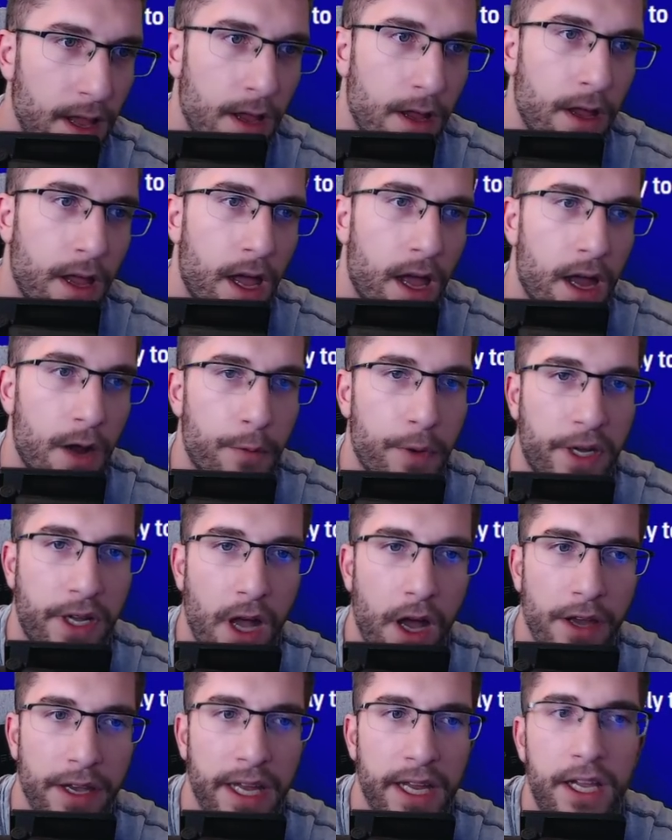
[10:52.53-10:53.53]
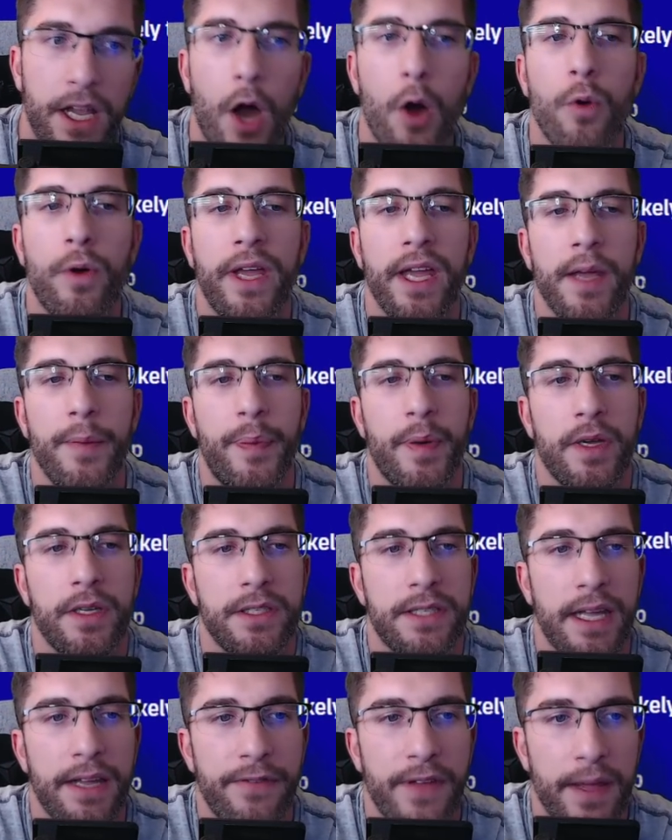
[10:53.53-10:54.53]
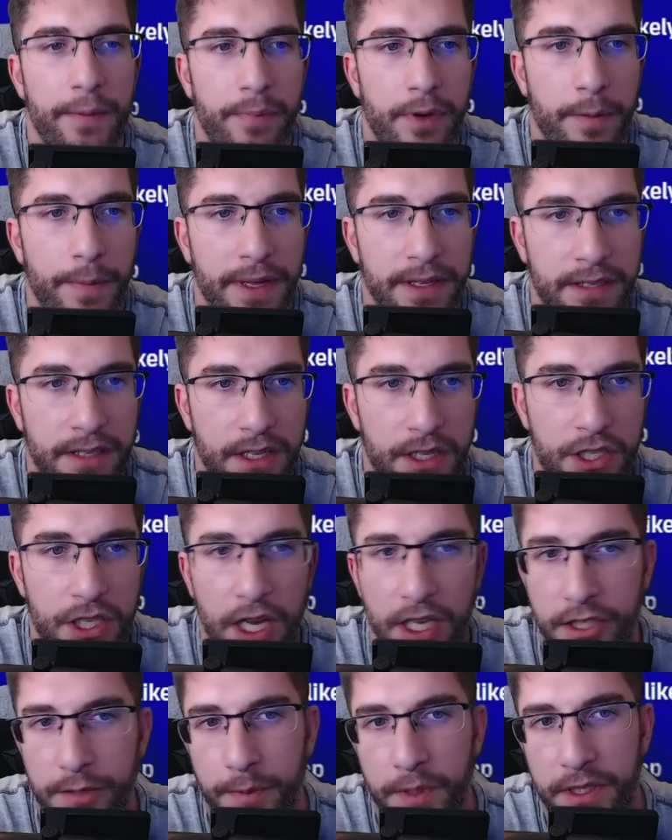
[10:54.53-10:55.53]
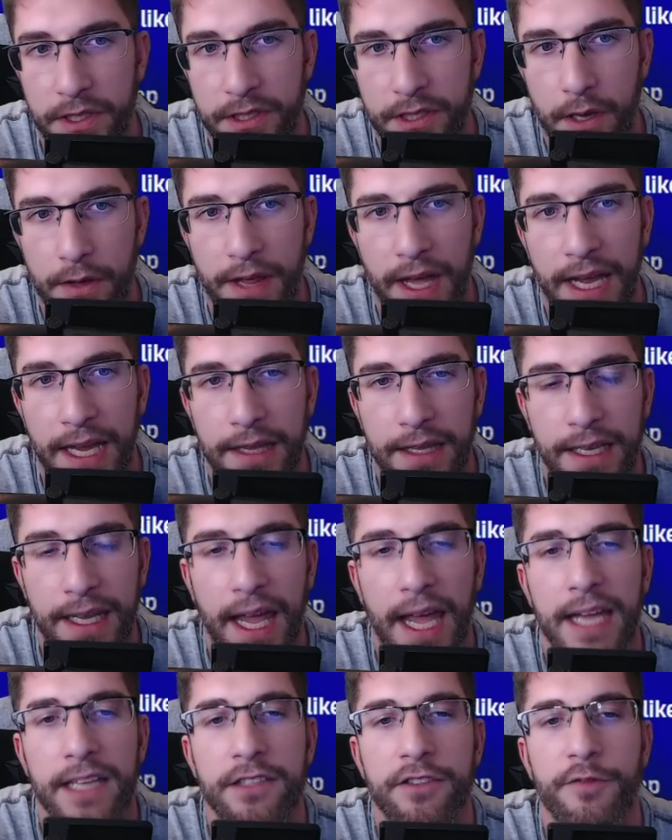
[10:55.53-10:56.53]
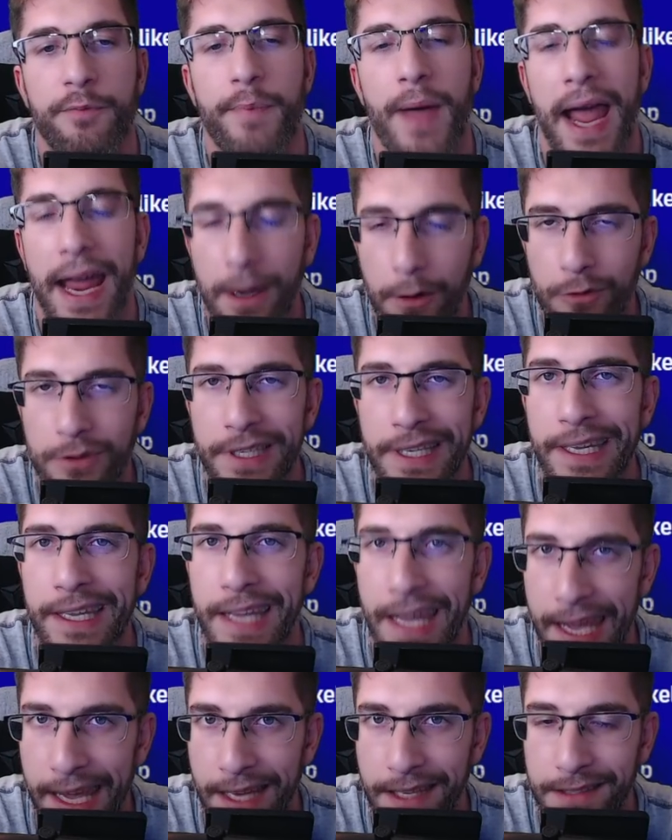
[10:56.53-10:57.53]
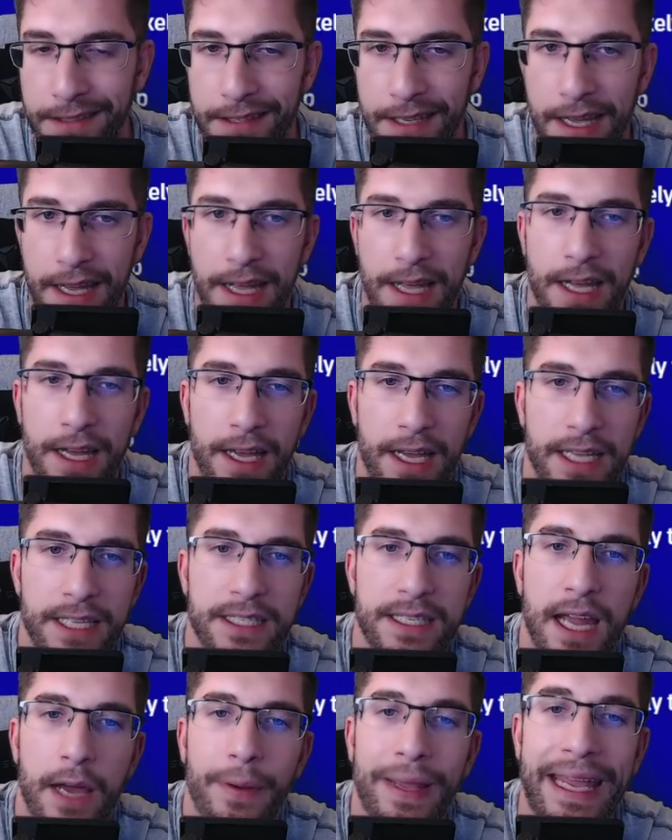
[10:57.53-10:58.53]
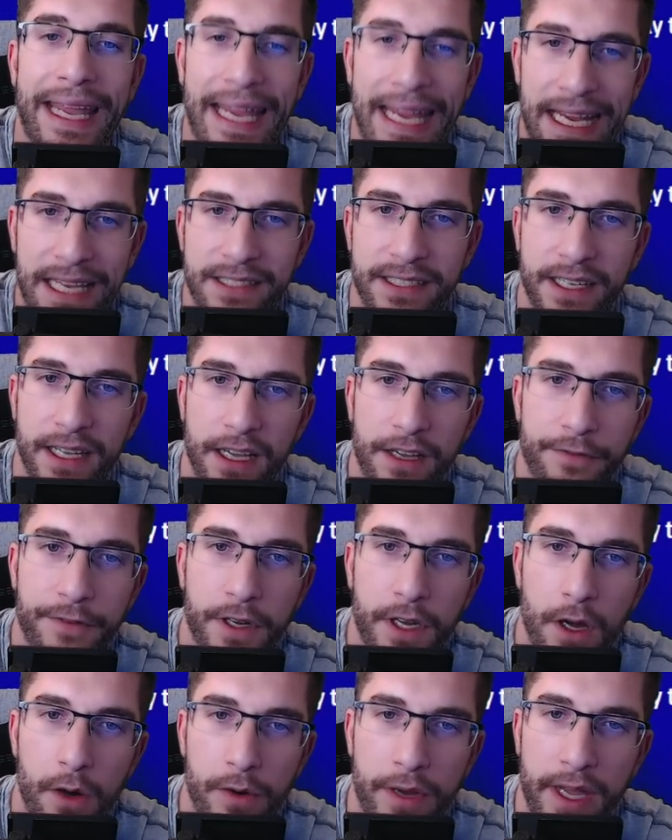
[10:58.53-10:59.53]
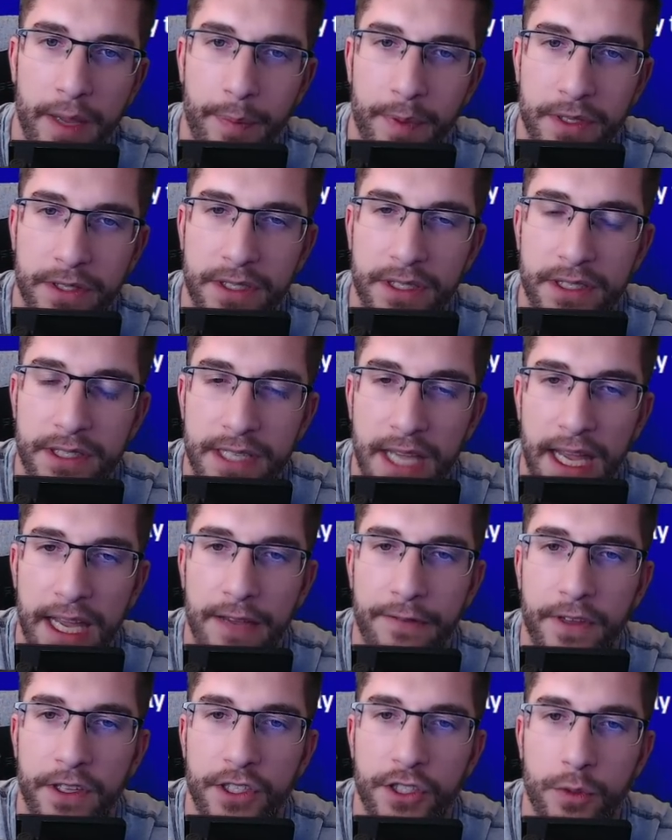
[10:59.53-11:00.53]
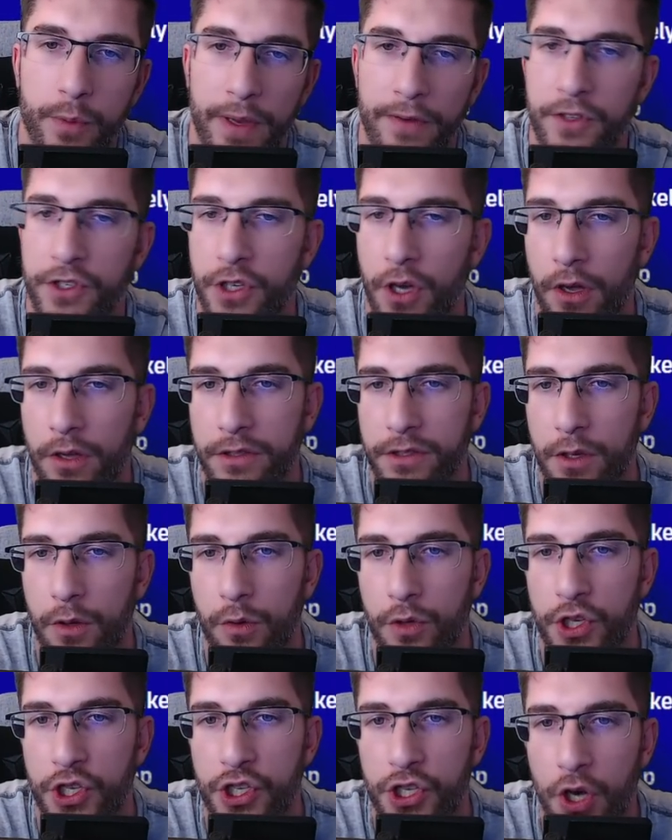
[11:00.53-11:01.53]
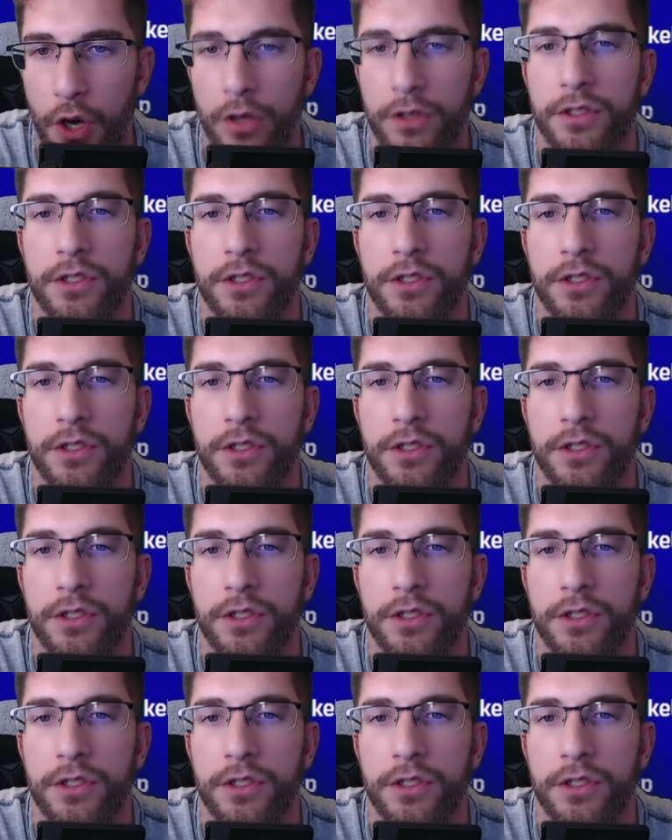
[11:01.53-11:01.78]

Regarding goalkeepers, they've implemented adjustments so that in the case of penalty kicks, it is now easier for goalkeepers to save swift shots or shots